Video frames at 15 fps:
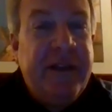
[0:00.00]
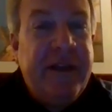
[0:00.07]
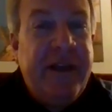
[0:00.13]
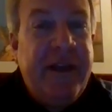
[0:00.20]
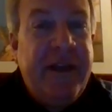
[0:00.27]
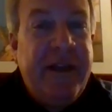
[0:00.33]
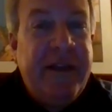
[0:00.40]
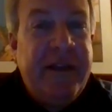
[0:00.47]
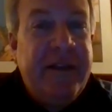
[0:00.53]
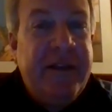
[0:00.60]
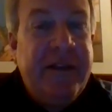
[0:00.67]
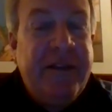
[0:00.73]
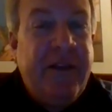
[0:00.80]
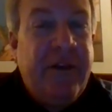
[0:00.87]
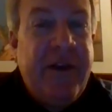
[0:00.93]

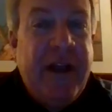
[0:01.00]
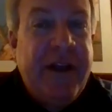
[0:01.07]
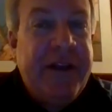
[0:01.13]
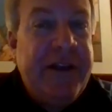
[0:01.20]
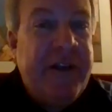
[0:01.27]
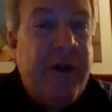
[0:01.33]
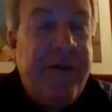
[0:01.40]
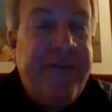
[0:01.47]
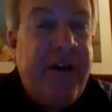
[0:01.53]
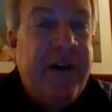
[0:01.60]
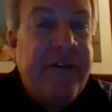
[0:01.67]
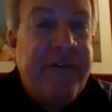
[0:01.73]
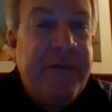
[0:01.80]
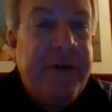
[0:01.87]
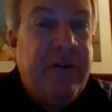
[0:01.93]
and they're not going to go
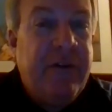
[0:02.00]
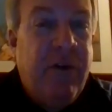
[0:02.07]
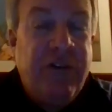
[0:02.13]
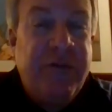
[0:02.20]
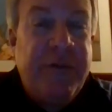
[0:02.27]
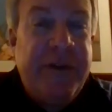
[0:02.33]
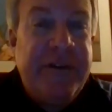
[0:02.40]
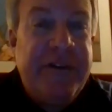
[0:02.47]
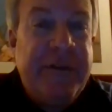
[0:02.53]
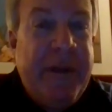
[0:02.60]
far from the groceries.